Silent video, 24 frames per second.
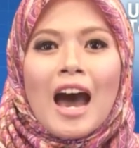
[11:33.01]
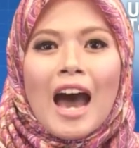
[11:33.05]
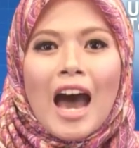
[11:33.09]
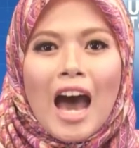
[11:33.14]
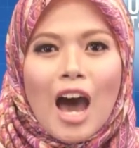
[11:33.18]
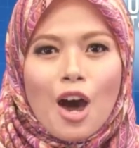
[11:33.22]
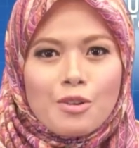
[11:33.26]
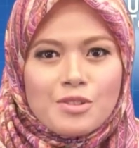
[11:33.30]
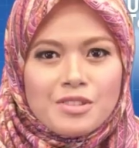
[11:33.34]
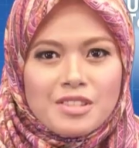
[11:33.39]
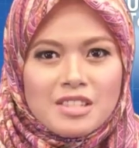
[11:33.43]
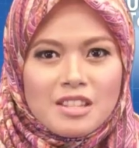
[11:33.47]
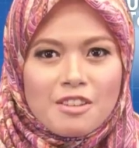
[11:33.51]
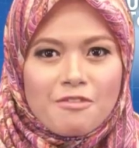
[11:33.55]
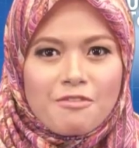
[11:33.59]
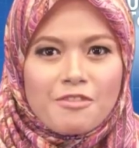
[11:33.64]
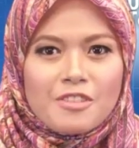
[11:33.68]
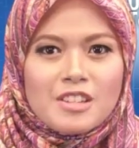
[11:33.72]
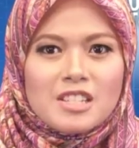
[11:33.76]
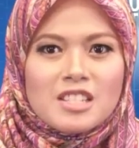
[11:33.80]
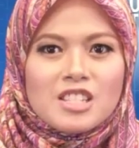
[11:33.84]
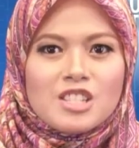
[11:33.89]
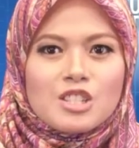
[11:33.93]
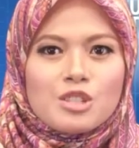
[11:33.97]
how
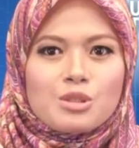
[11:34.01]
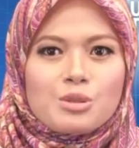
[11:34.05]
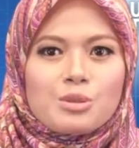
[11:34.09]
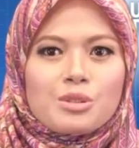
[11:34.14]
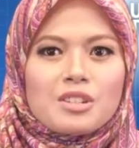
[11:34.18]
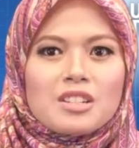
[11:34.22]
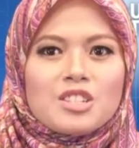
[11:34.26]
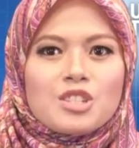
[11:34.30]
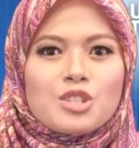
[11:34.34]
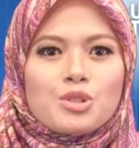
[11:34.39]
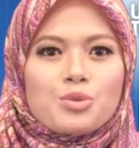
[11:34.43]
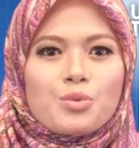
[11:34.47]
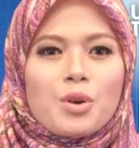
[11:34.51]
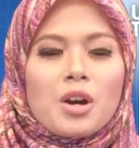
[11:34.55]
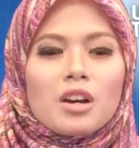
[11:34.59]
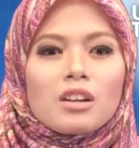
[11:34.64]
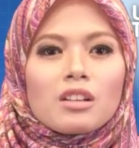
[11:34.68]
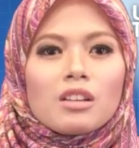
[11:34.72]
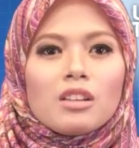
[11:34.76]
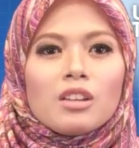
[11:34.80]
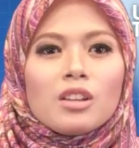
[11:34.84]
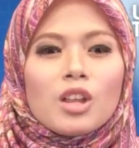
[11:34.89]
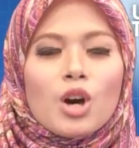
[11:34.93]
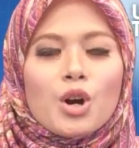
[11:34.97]
suffice to
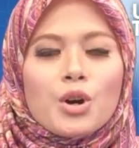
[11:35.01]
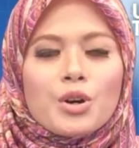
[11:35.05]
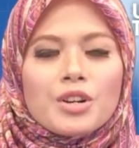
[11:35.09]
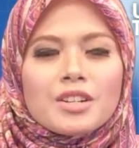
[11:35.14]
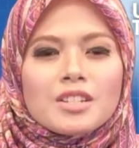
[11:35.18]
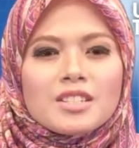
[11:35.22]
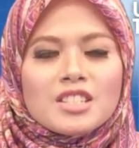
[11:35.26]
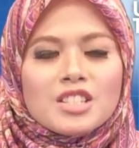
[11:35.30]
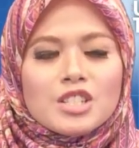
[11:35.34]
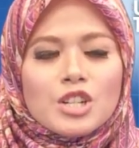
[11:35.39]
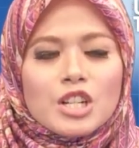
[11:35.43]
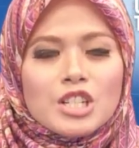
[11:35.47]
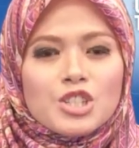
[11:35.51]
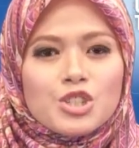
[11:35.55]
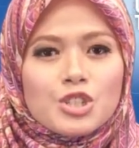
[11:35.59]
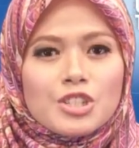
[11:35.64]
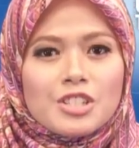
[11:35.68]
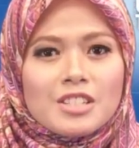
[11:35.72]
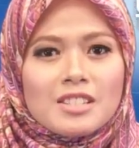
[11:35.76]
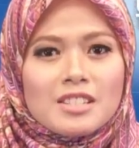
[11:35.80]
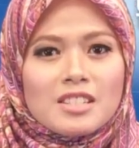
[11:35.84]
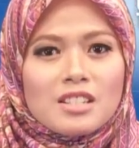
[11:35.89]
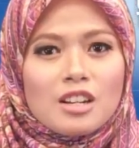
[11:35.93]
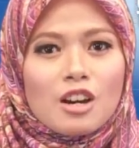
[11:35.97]
construct longer
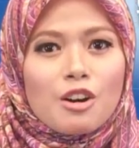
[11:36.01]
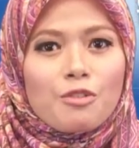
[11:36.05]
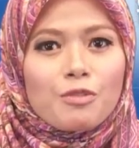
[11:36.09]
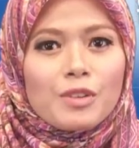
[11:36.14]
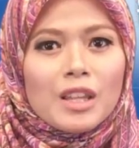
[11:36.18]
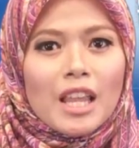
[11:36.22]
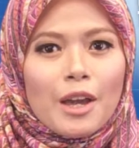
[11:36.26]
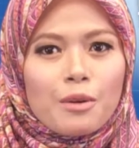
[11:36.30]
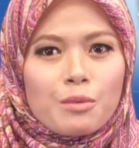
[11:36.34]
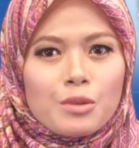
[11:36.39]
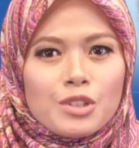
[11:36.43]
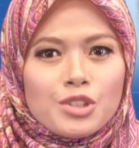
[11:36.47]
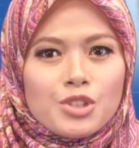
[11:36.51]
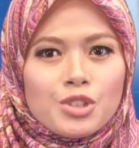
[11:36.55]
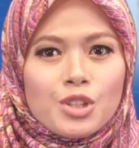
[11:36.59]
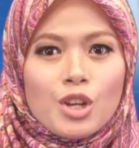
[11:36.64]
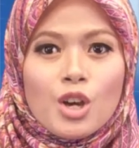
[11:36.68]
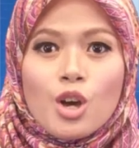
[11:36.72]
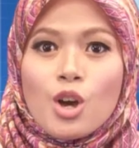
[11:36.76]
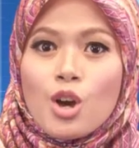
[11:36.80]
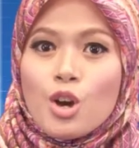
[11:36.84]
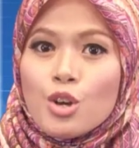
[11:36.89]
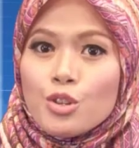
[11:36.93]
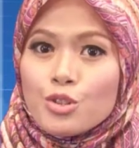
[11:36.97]
stretches of language
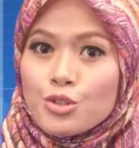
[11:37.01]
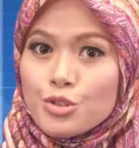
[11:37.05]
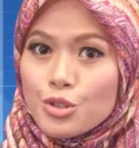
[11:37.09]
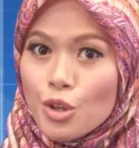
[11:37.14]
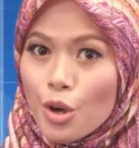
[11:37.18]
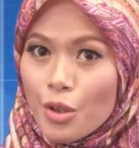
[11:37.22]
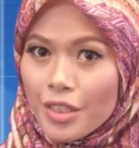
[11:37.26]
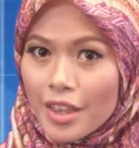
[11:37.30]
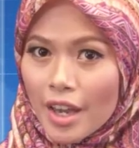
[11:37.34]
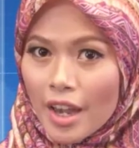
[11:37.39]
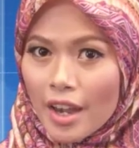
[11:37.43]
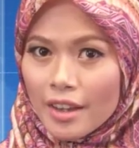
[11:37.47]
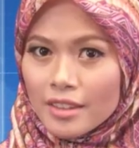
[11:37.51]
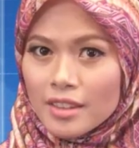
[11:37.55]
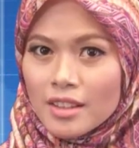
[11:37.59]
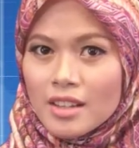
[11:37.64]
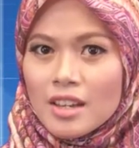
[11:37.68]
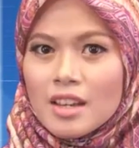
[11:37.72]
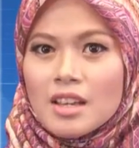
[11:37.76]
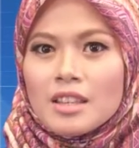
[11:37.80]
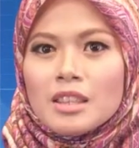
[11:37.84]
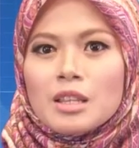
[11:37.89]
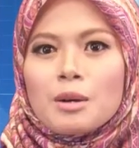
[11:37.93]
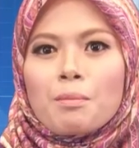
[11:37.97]
so that
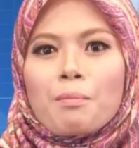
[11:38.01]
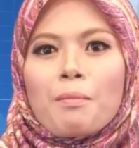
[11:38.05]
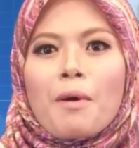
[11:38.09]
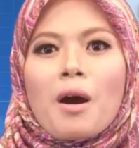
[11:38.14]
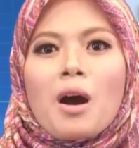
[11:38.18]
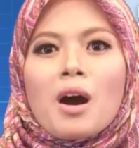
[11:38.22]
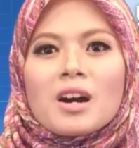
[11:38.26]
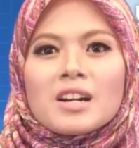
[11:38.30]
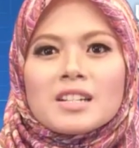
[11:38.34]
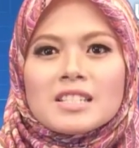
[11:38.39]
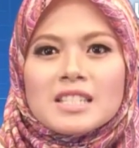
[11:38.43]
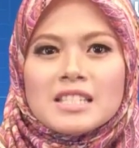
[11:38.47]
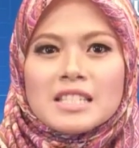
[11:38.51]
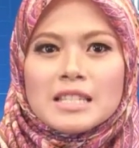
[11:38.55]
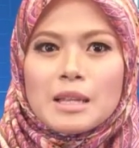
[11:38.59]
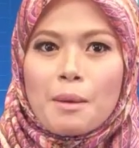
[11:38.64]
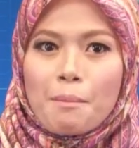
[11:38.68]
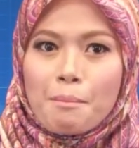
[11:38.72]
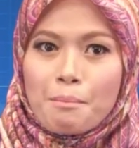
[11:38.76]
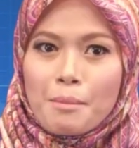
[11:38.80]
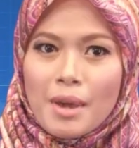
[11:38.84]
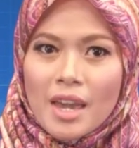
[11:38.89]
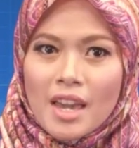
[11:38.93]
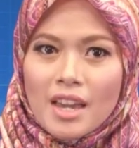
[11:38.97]
the parts
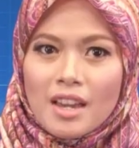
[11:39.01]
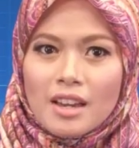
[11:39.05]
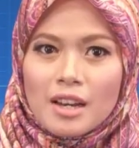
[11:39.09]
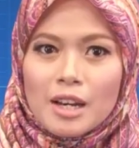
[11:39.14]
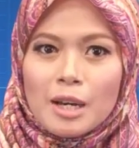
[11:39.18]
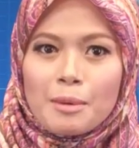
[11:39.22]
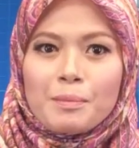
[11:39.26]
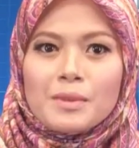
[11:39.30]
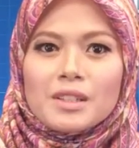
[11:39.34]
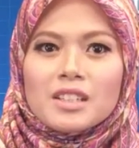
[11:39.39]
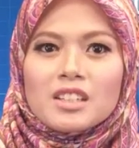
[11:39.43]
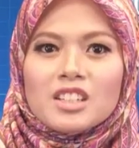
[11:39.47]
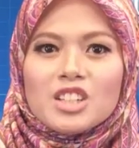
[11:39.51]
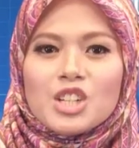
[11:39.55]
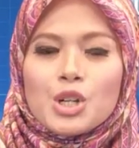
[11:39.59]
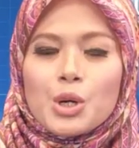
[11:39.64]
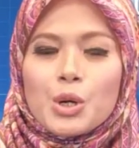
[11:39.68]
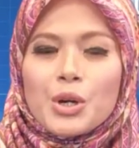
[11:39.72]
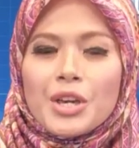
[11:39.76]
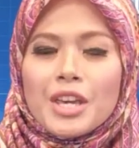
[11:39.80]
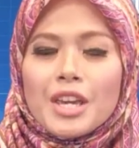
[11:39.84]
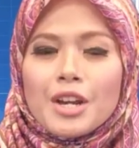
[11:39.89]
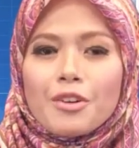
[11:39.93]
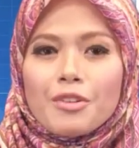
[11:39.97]
make up a
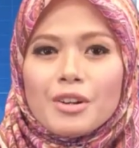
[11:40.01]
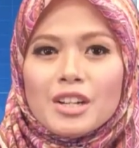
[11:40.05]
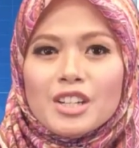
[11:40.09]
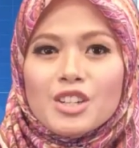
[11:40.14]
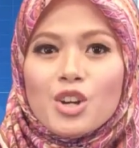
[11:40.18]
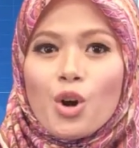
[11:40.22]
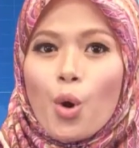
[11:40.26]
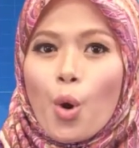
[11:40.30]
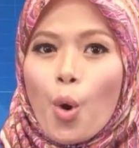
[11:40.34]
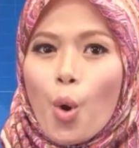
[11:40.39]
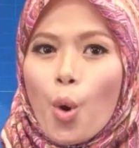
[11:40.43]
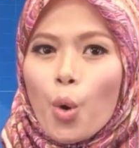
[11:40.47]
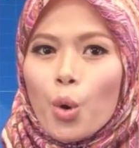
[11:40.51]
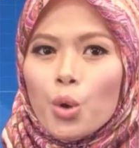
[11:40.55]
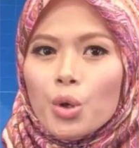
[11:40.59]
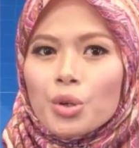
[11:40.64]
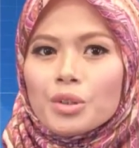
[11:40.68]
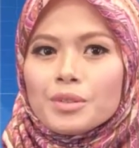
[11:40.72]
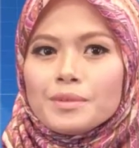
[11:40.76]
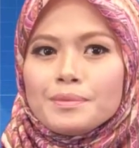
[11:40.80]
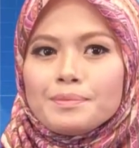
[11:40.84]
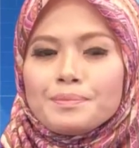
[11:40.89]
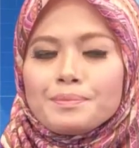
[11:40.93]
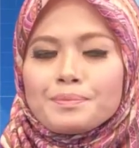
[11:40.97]
coherent whole.